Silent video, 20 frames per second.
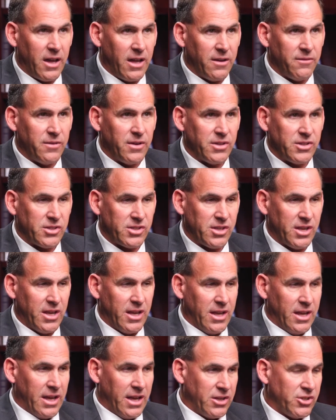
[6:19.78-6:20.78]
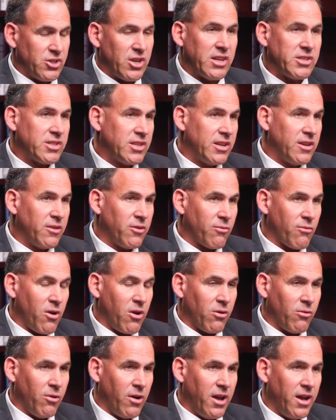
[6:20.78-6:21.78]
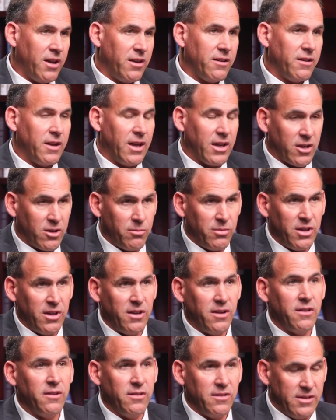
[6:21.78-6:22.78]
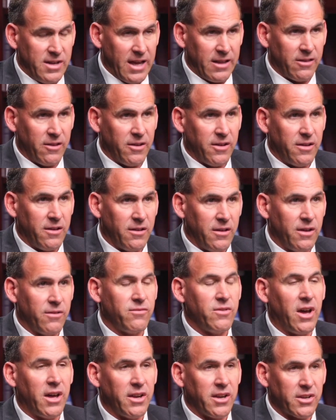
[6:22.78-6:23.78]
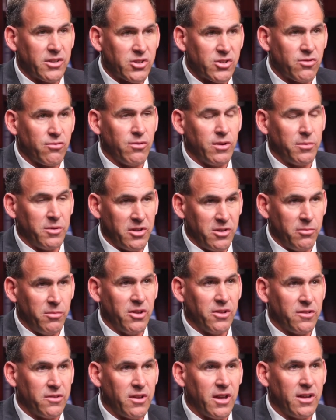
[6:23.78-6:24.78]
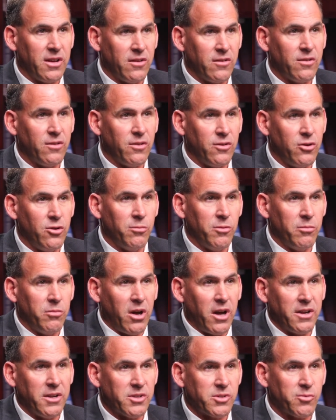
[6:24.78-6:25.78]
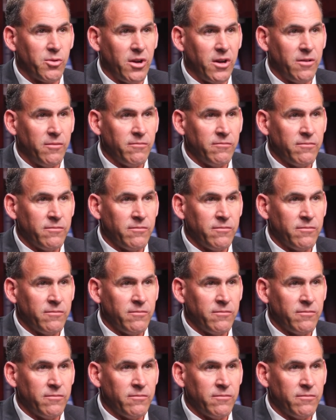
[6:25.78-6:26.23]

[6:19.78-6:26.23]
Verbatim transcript: and if it's ingested in the wrong way, it could be deadly, if not extremely debilitating to the human body as well.